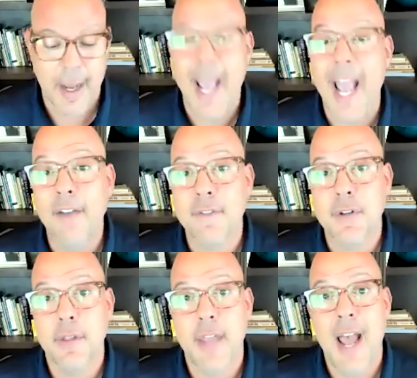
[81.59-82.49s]

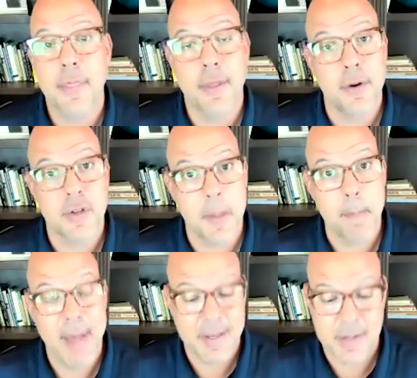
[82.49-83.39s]
After that, there's the
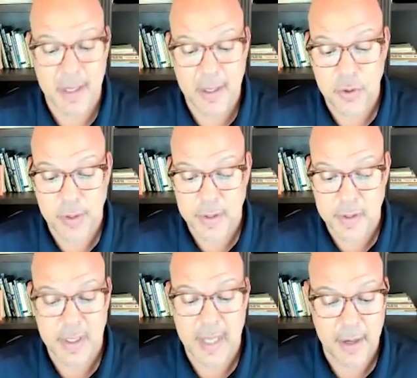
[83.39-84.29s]
Best Interest
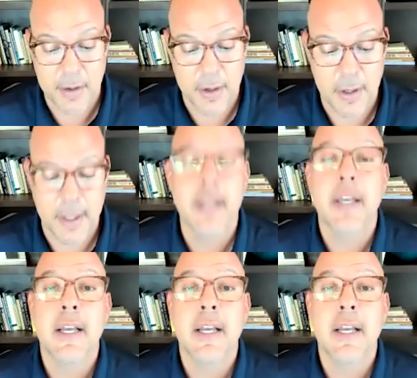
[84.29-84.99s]
Standard.